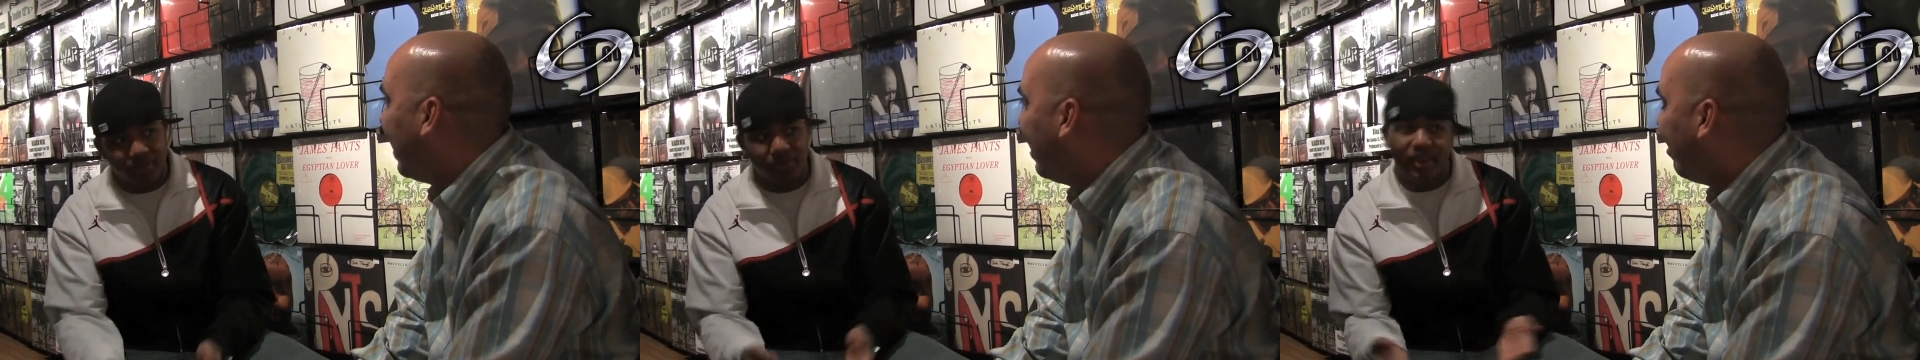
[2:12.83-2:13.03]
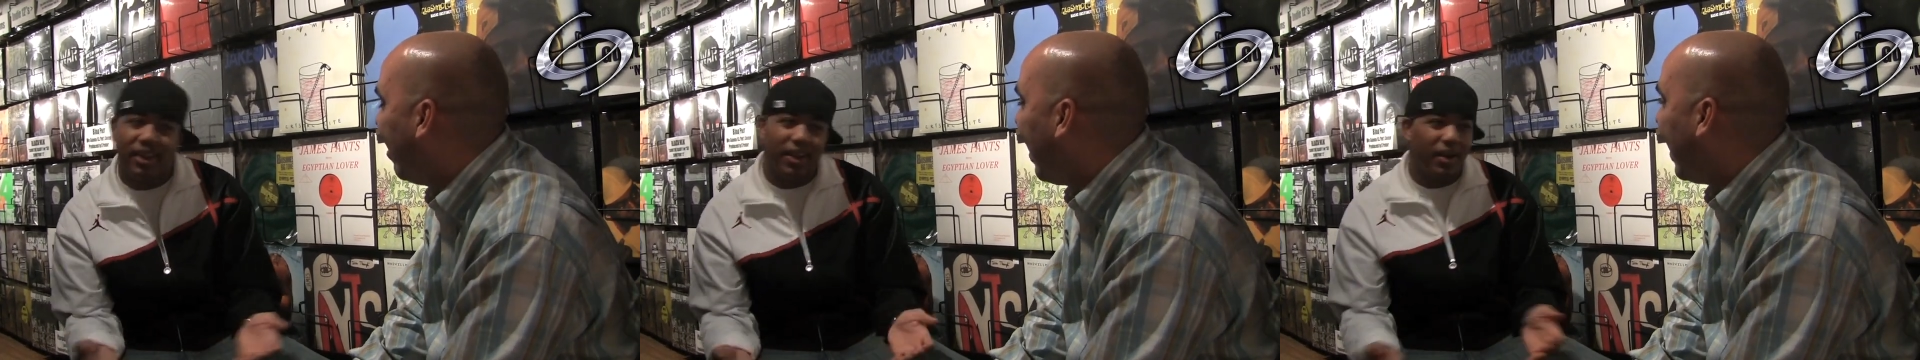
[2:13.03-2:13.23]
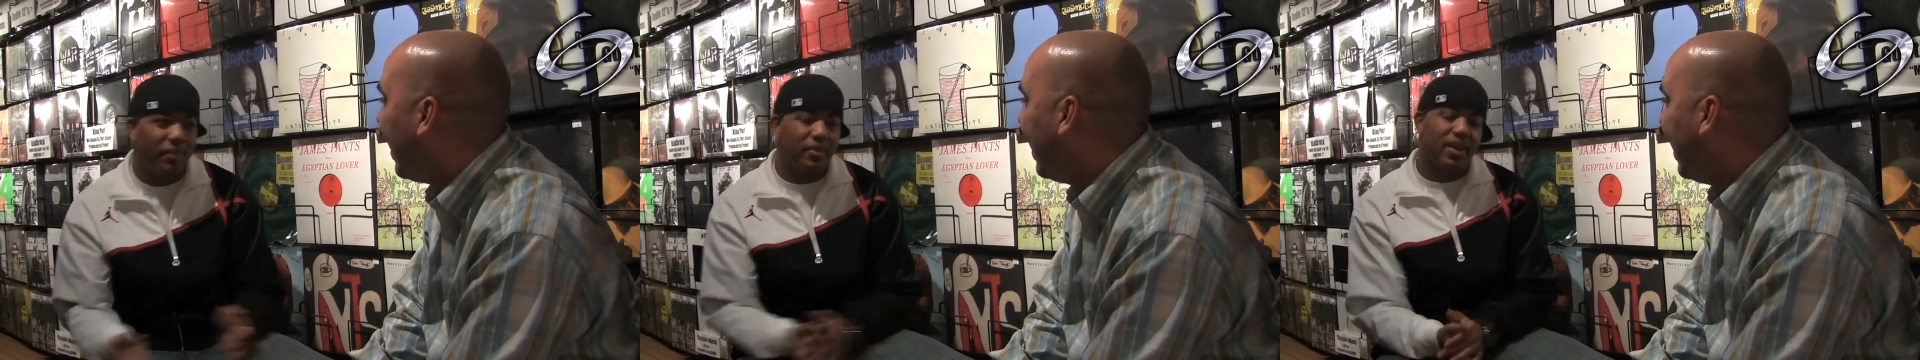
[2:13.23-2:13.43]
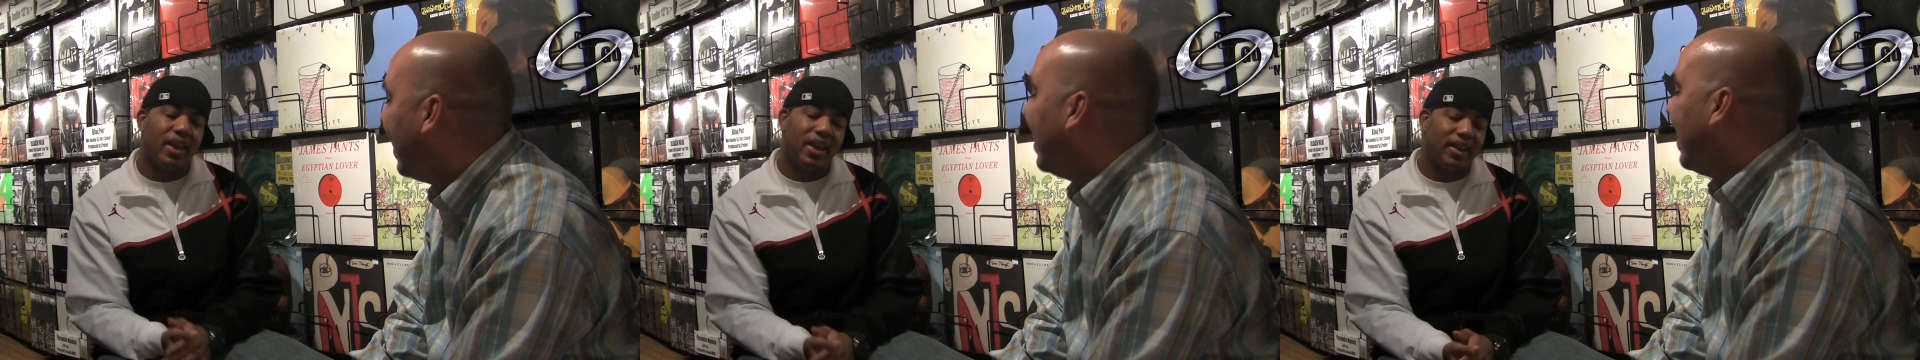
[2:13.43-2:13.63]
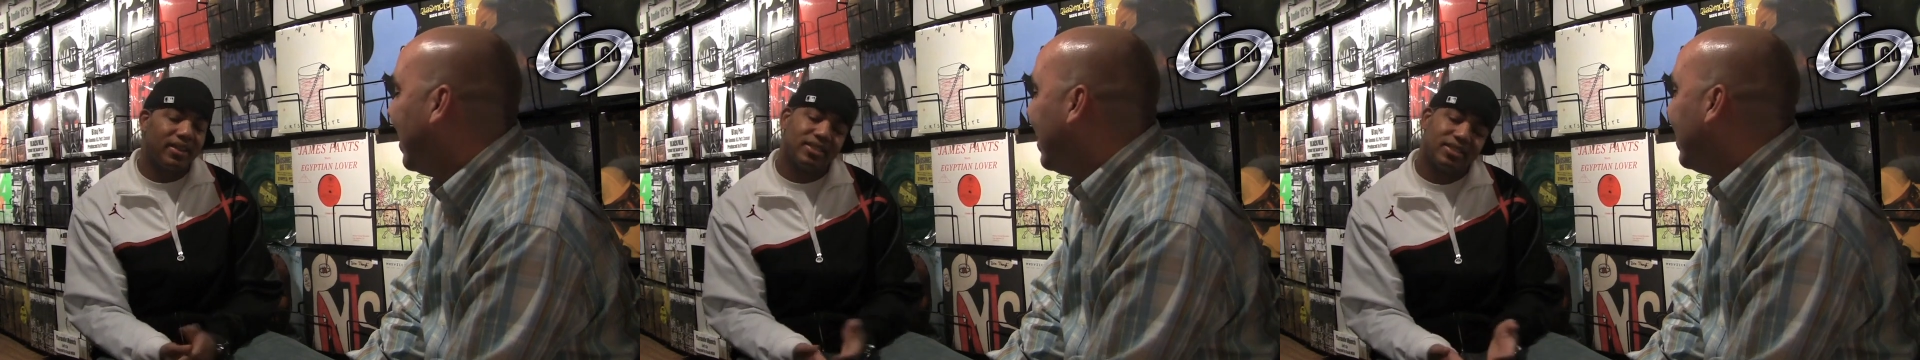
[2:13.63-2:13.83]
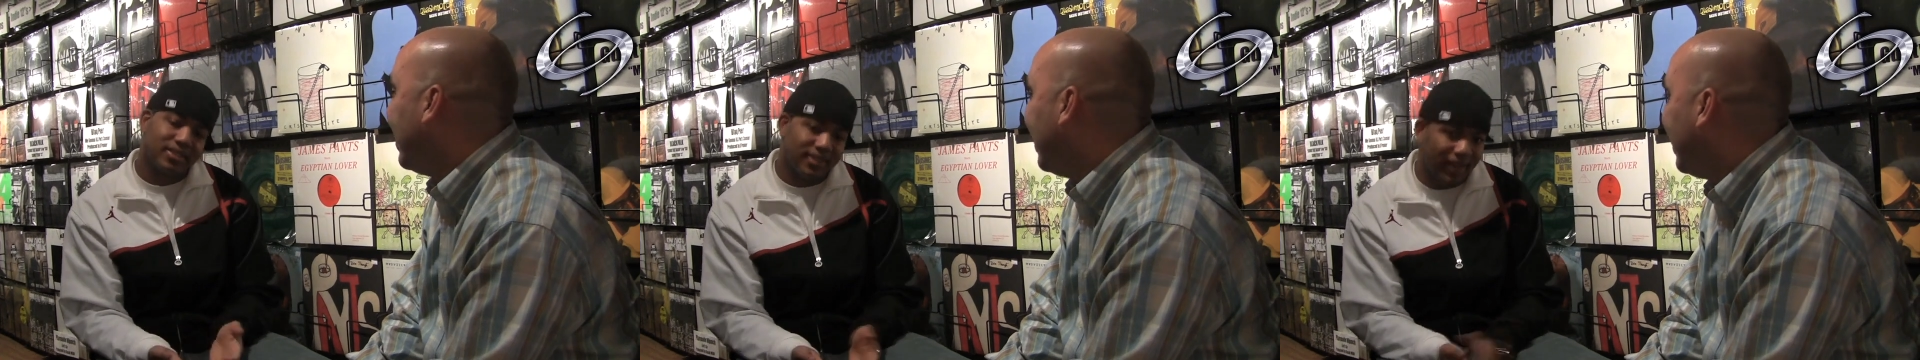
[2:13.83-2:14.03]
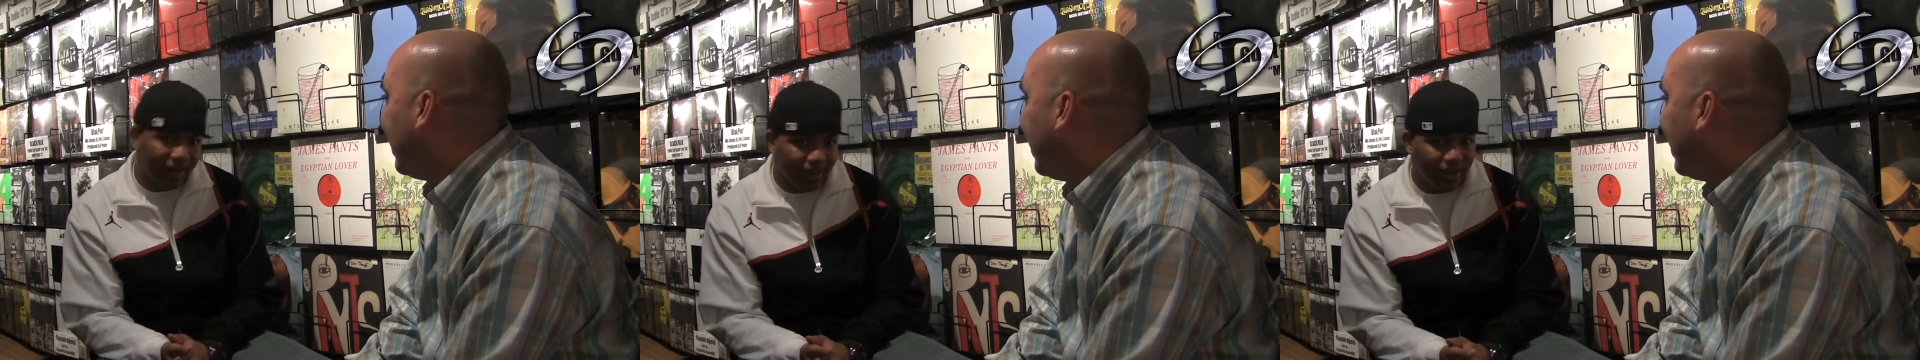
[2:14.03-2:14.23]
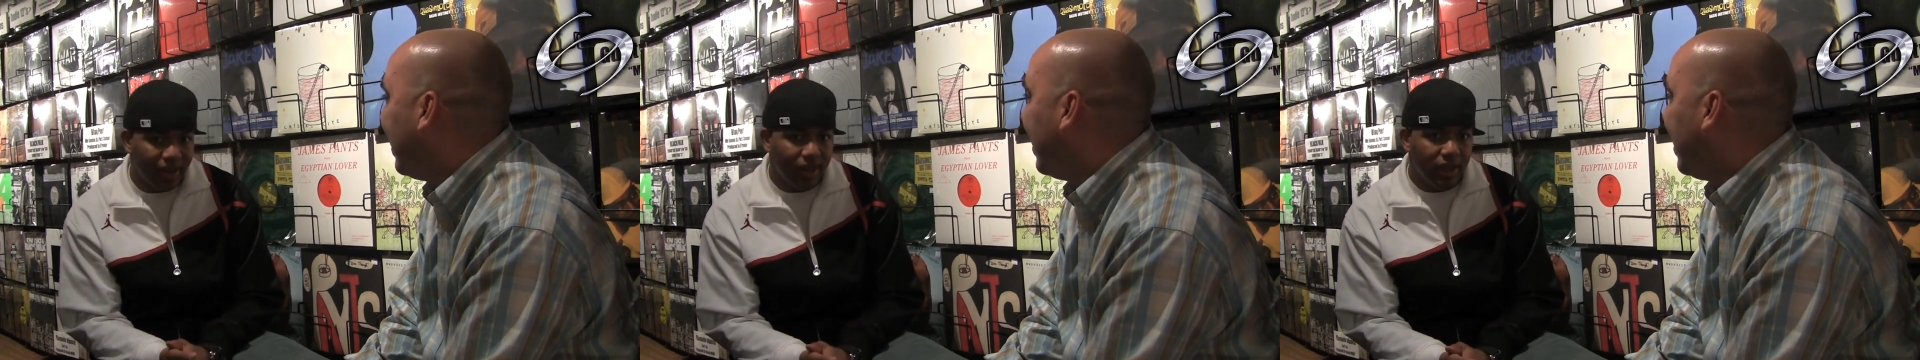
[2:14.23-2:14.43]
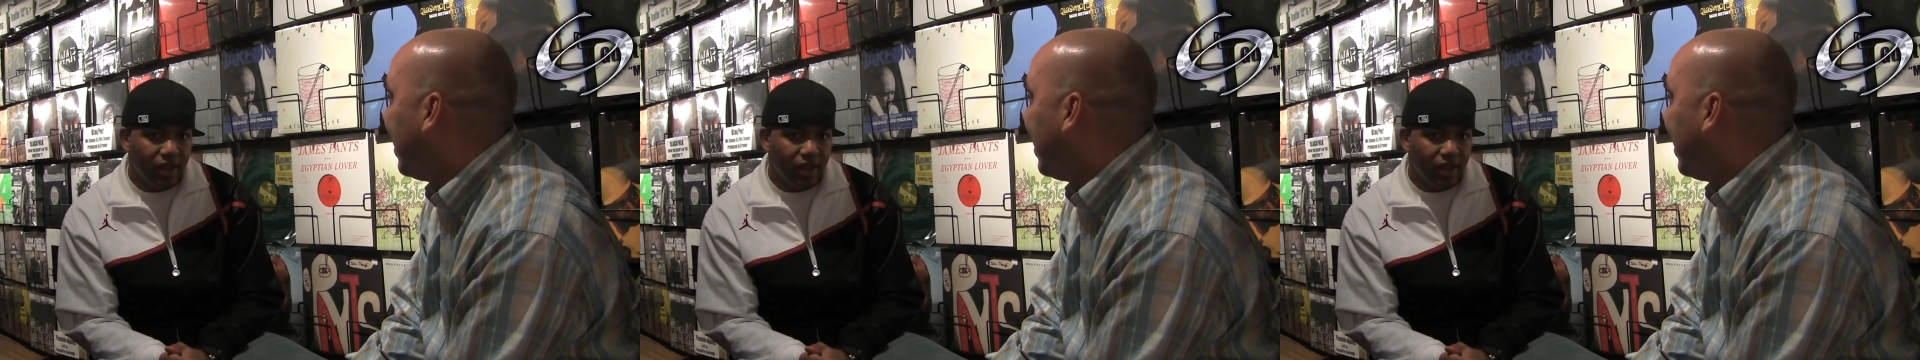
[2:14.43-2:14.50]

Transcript: You know what I mean? And it's just like,